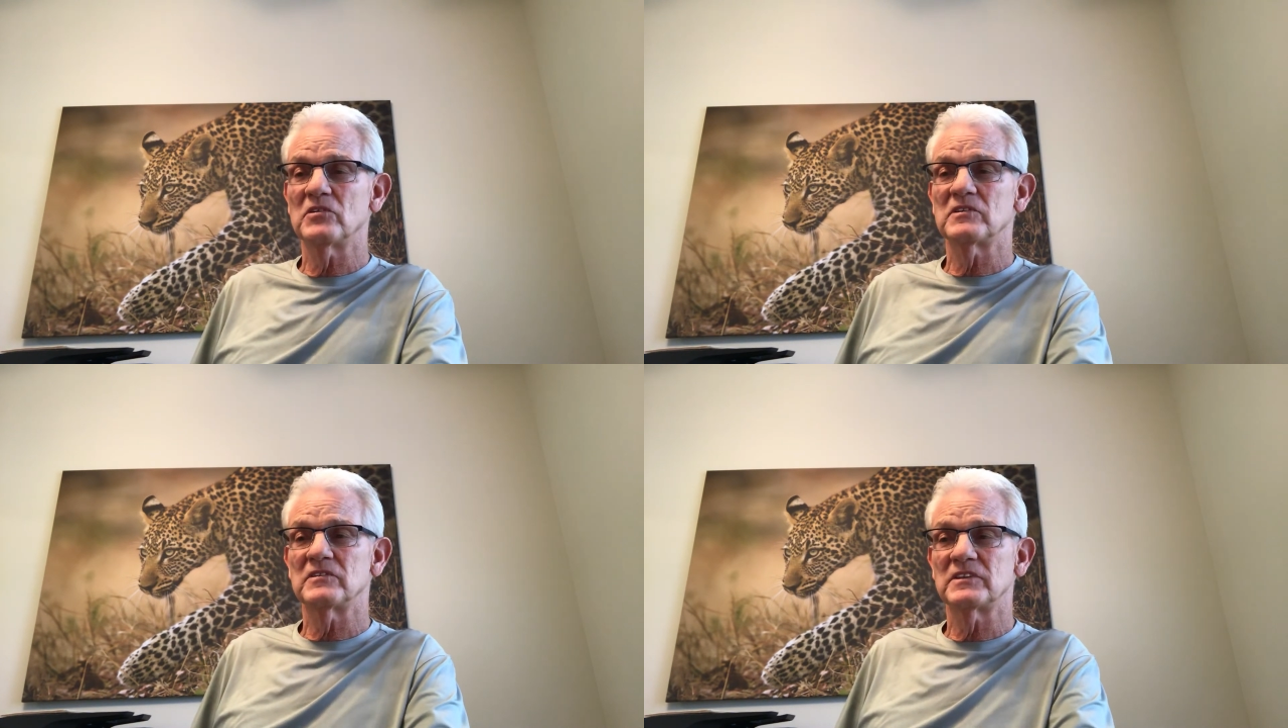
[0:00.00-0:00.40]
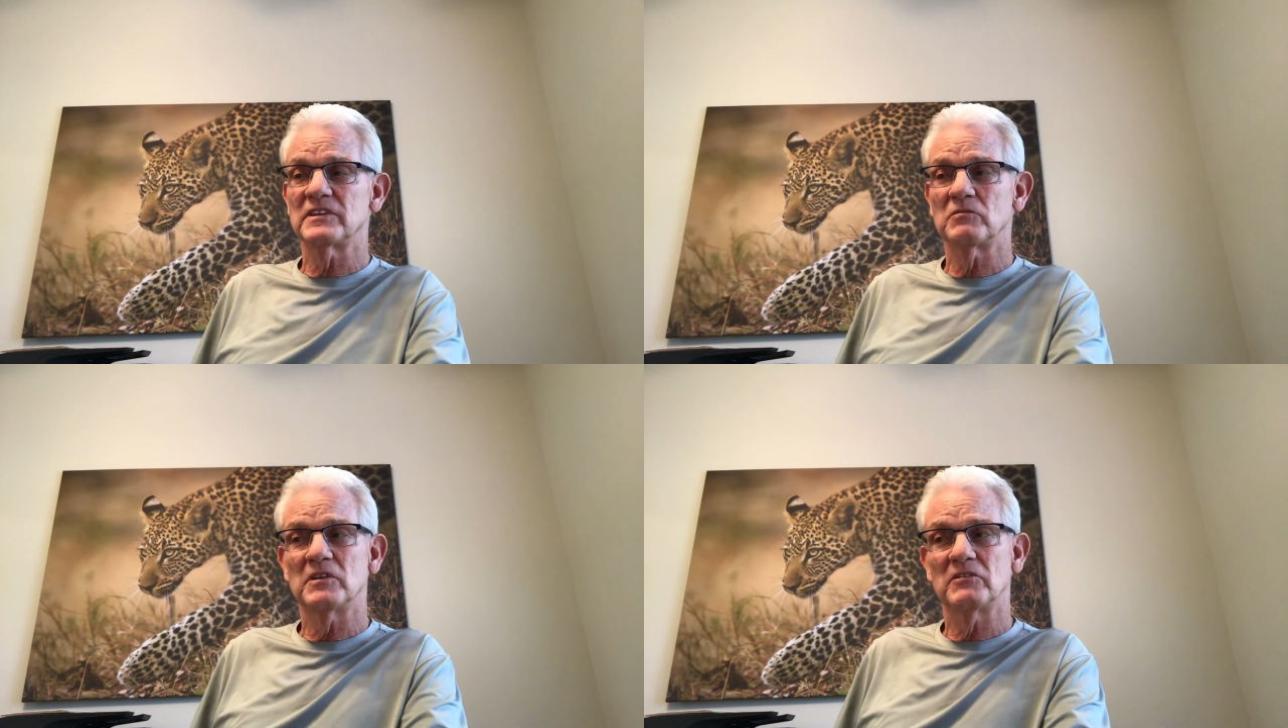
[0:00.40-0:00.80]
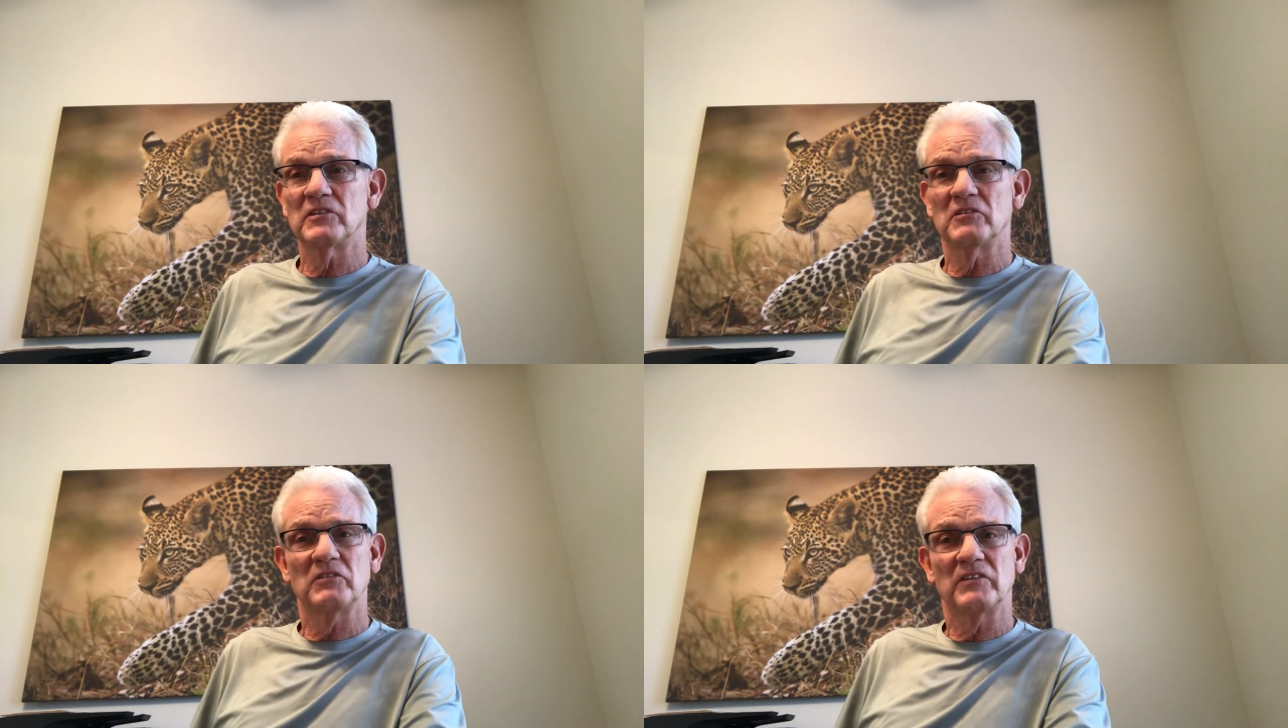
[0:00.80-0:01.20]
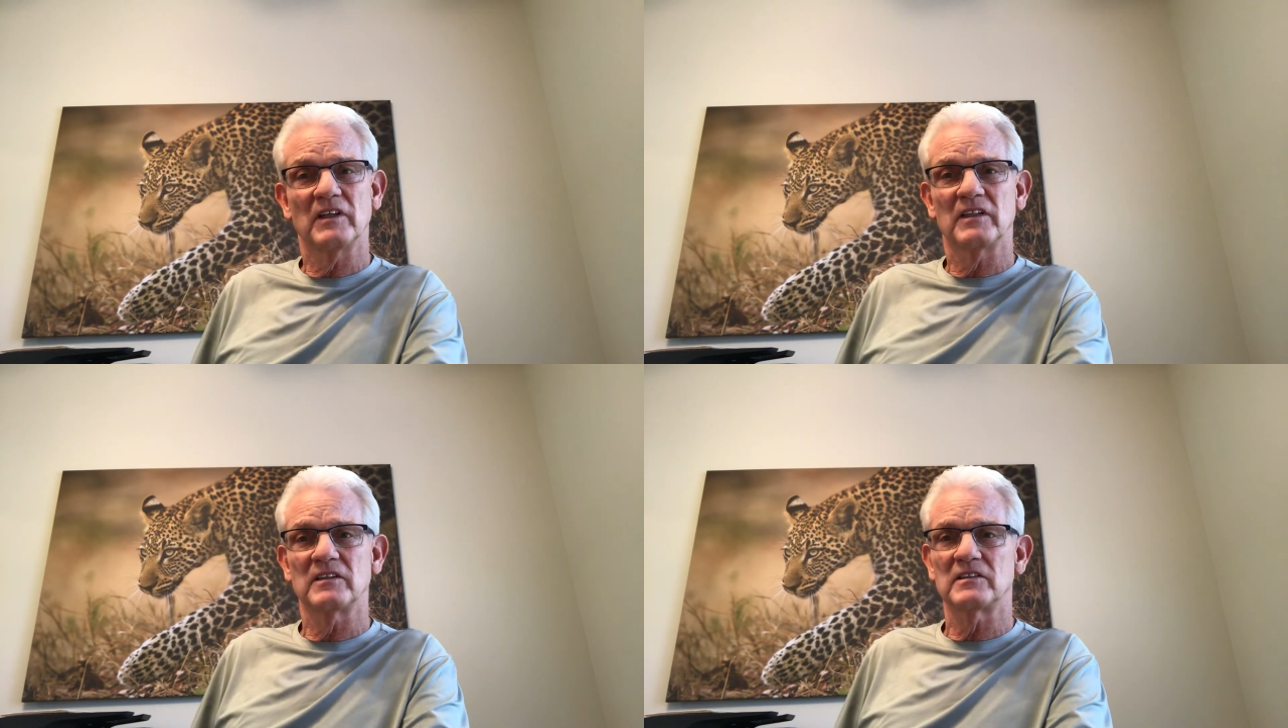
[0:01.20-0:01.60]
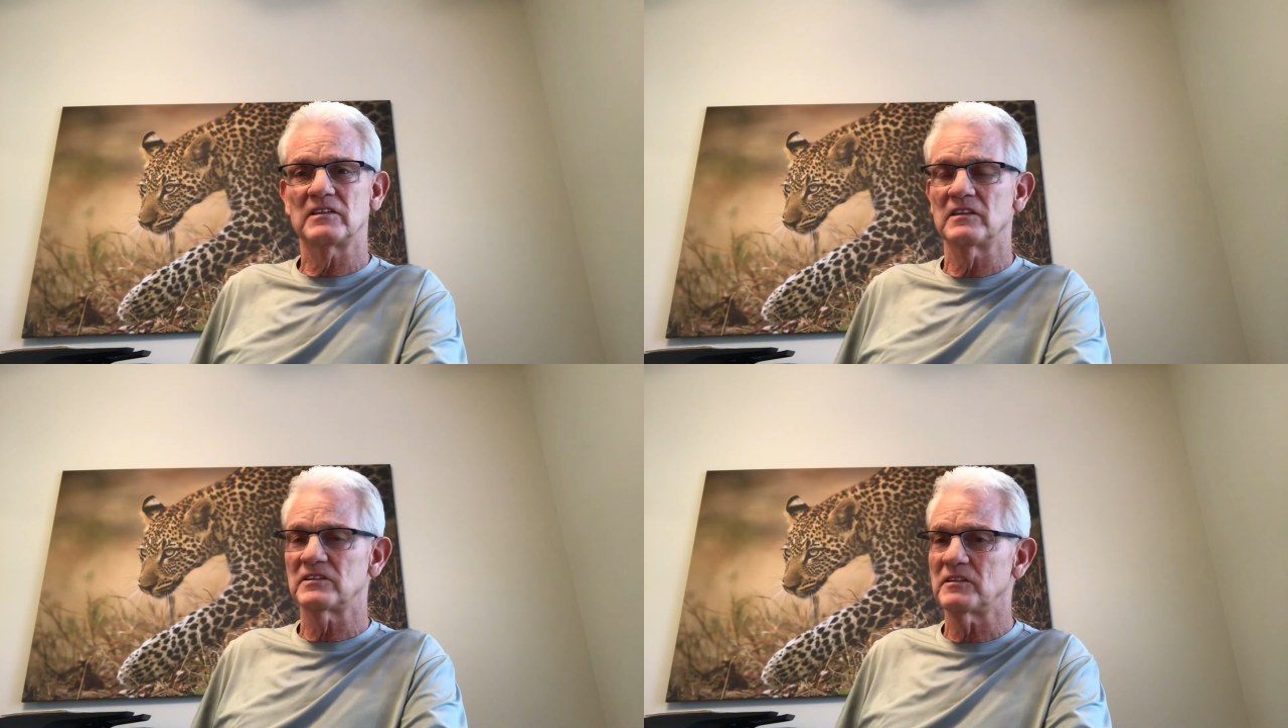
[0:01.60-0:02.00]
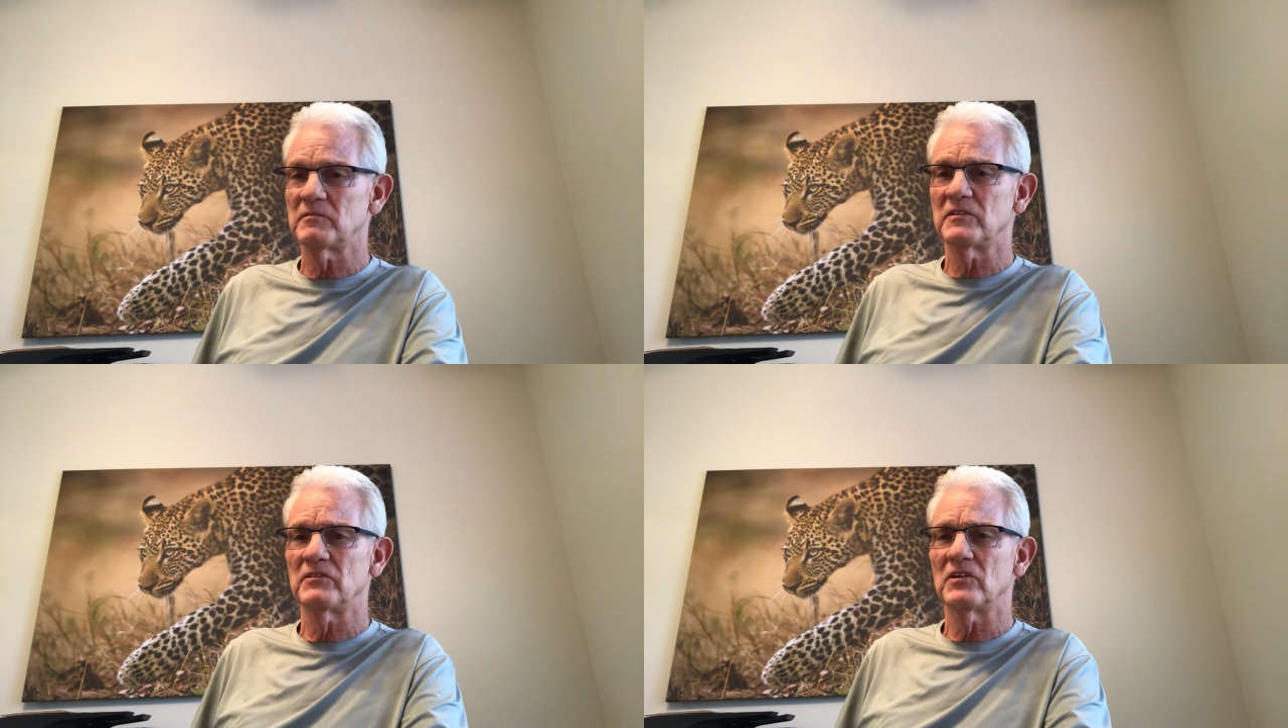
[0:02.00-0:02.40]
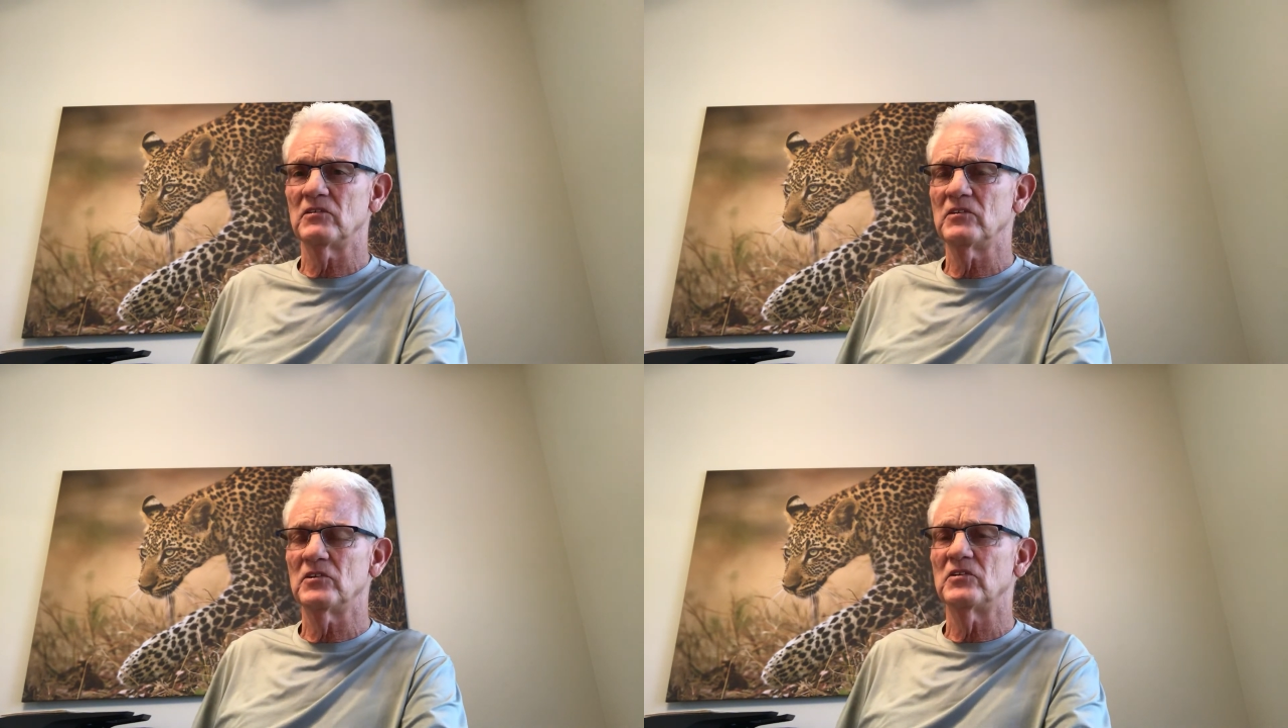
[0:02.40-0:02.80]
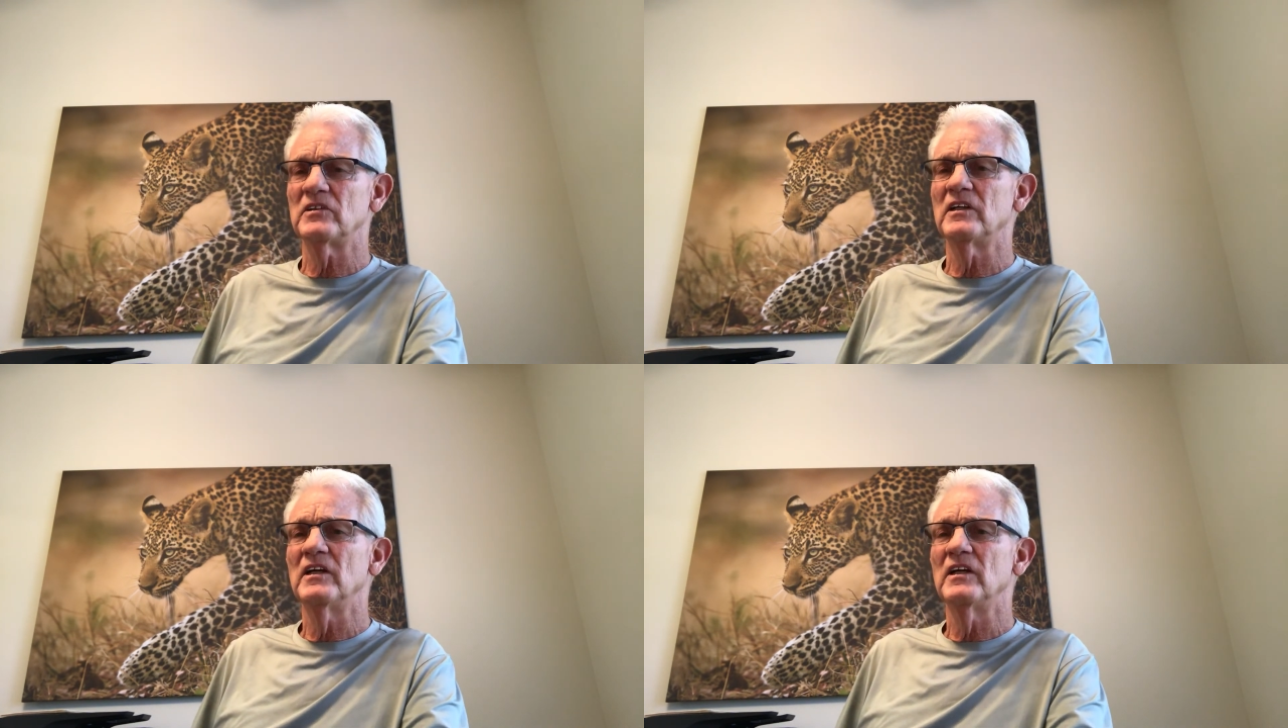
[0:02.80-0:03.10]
And we said, well, you know, we've got something of our own going.